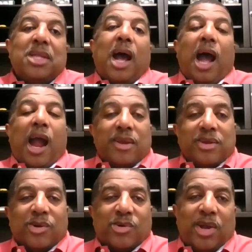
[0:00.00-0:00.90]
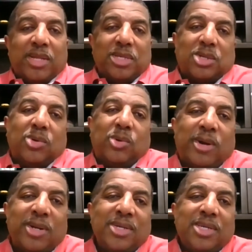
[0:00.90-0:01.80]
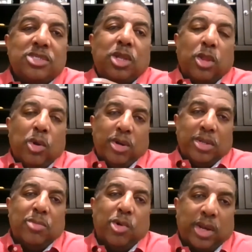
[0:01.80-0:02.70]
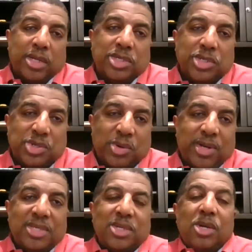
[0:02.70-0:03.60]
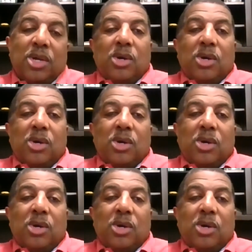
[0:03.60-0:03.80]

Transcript: the higher your credit score, the lower the mortgage insurance.